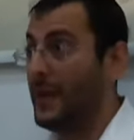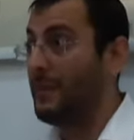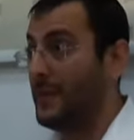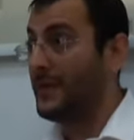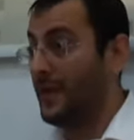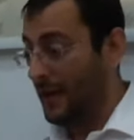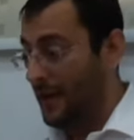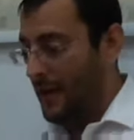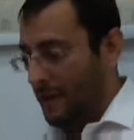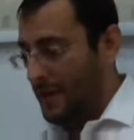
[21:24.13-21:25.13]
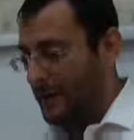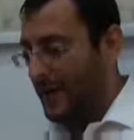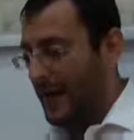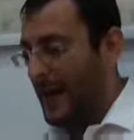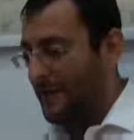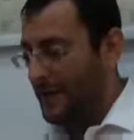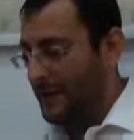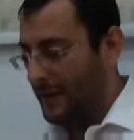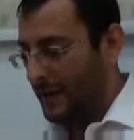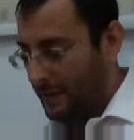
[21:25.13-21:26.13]
make misa. But he'll be chayev in
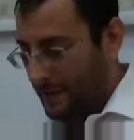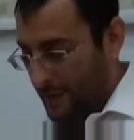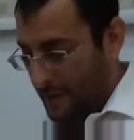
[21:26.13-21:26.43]
Nezikin.